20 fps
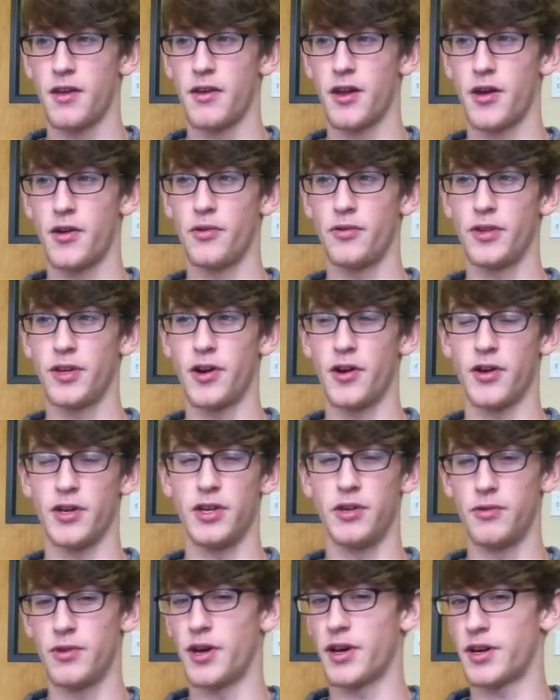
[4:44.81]
not only are
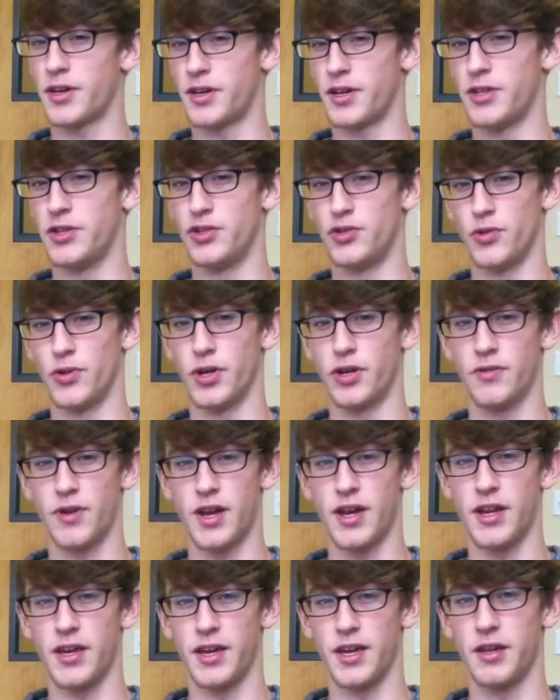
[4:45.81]
you not going to enjoy
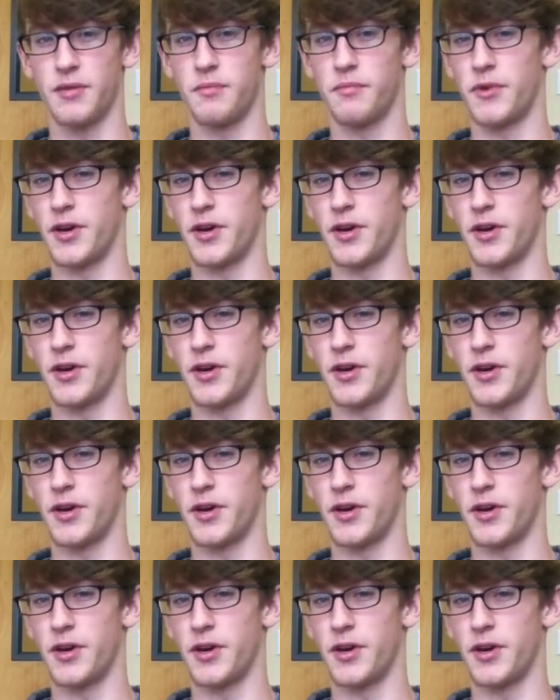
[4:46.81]
grading it,